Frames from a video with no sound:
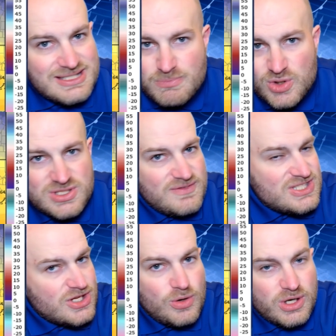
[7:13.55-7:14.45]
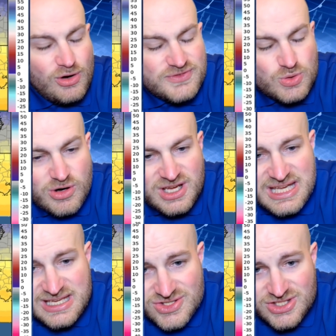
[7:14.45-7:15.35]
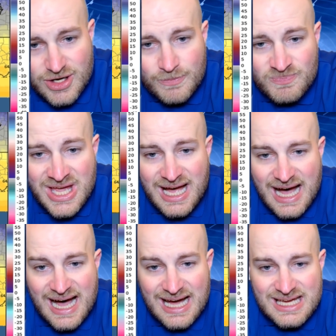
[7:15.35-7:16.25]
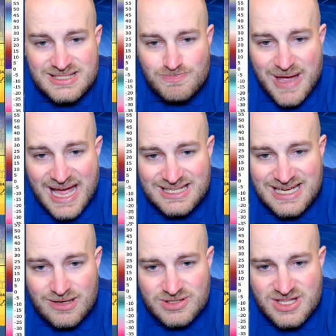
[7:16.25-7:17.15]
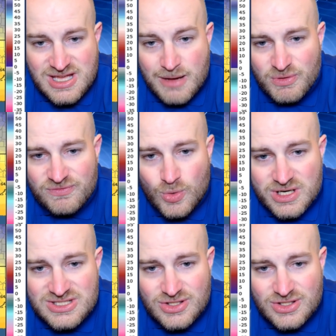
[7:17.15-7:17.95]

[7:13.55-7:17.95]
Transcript: Most of it's going off to our east, so highs back down to the upper 40s,